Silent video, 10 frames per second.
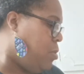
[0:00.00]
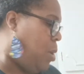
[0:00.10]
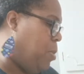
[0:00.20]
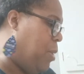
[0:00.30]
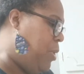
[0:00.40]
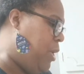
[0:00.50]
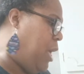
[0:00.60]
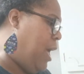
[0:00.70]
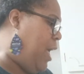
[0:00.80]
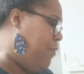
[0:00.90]
Yeah, but
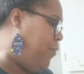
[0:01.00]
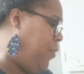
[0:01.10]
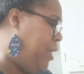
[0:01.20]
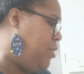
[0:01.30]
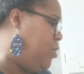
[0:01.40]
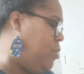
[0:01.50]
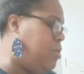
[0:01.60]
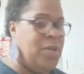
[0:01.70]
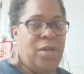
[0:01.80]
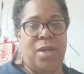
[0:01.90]
yeah, I have friends
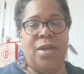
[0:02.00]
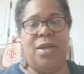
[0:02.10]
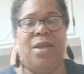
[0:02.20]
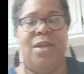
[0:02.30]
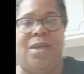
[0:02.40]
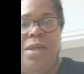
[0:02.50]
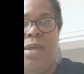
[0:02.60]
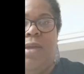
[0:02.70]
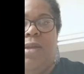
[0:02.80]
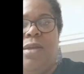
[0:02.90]
do.
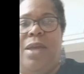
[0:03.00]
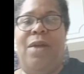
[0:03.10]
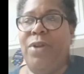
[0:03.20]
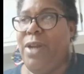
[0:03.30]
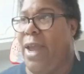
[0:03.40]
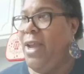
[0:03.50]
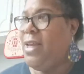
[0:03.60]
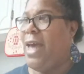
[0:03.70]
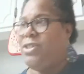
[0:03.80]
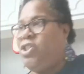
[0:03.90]
Yeah,
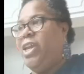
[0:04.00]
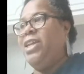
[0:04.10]
Renee got chicken